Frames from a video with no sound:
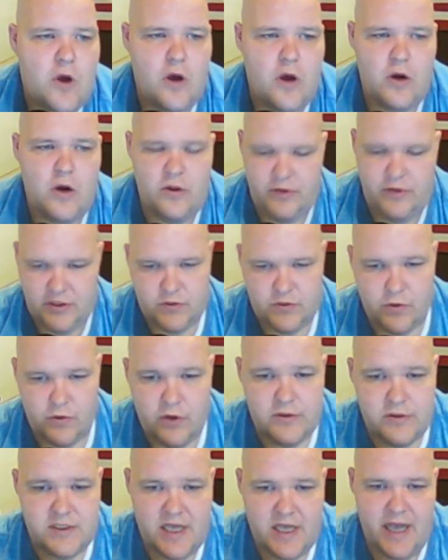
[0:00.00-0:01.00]
these
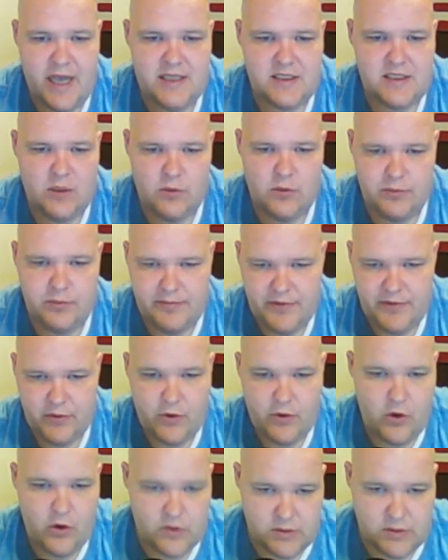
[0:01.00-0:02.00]
road signs the
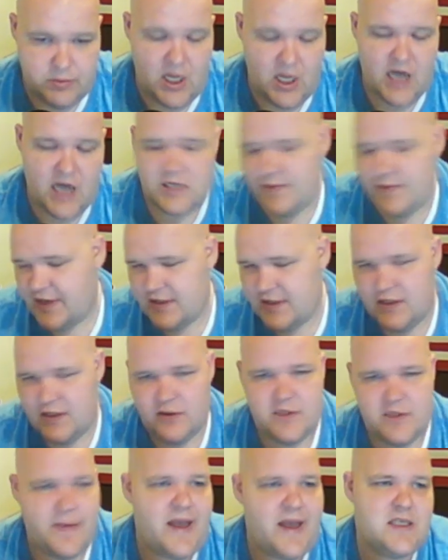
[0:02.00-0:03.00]
road was blocked because there
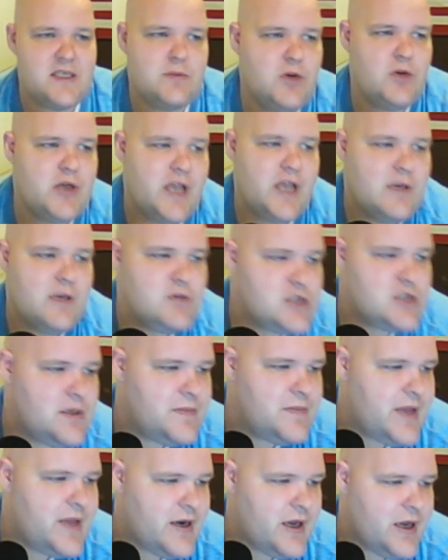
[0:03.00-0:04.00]
was a basketball game or
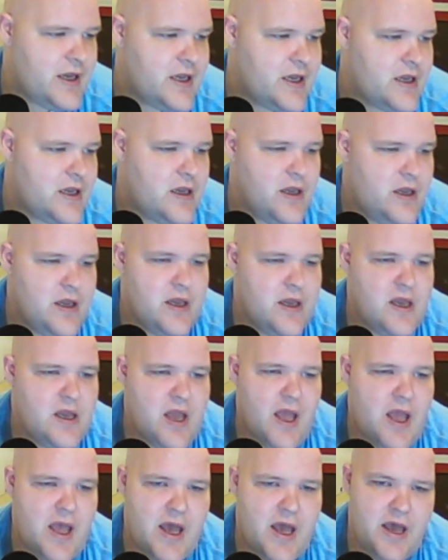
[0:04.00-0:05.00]
something that night,
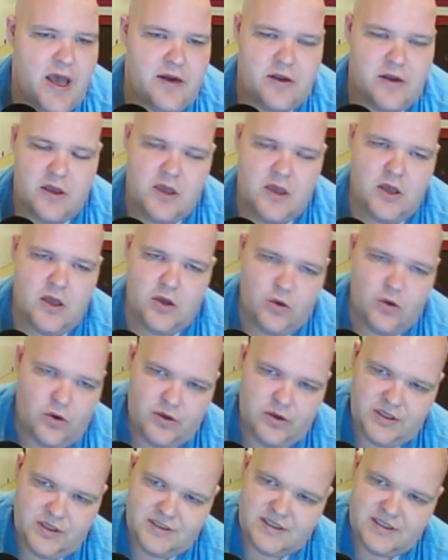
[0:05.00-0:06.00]
and
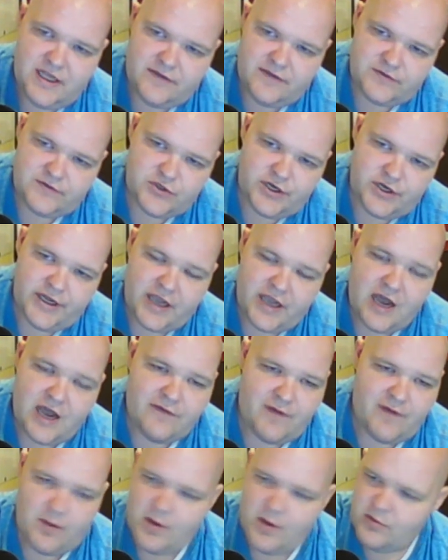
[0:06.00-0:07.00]
instead of turning
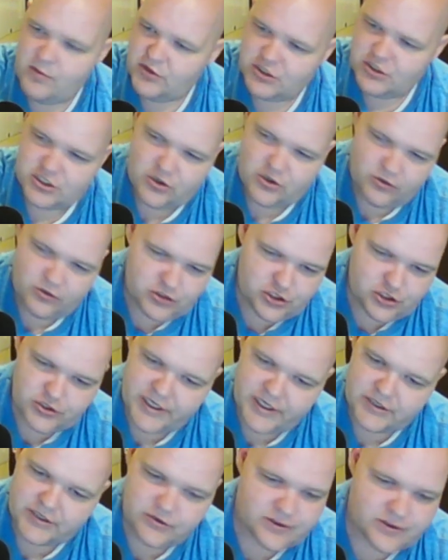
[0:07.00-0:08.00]
off, I remember just going
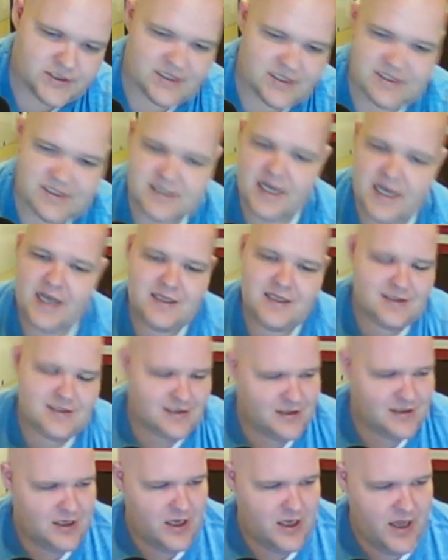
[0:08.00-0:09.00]
straight towards these signs,
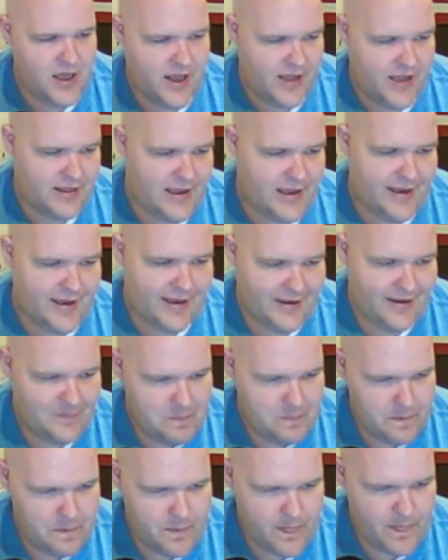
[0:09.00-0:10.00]
and I
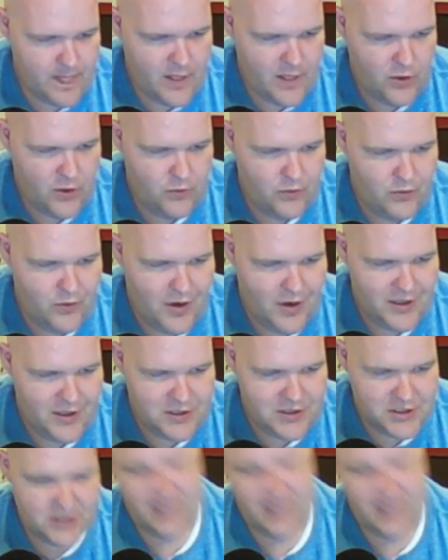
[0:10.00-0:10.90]
just